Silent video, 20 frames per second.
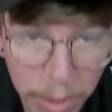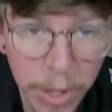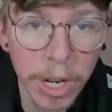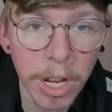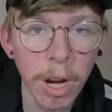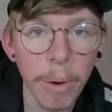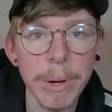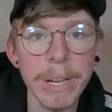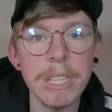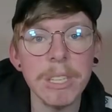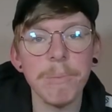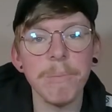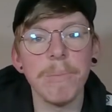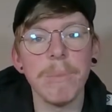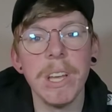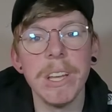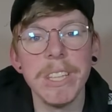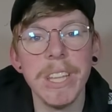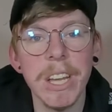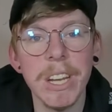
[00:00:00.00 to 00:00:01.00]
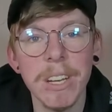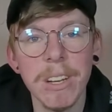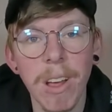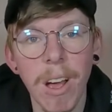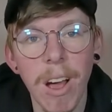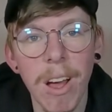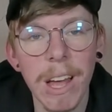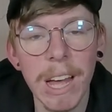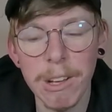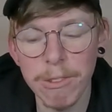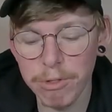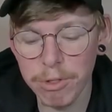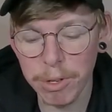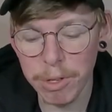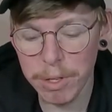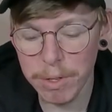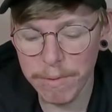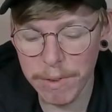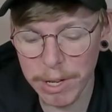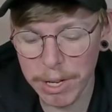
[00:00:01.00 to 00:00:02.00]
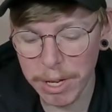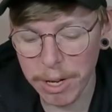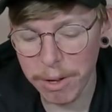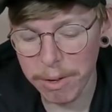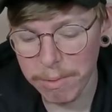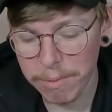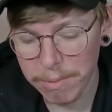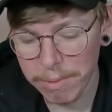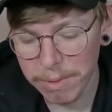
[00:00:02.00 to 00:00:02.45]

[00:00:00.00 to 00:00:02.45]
We're going to go eat and then I'll try this video.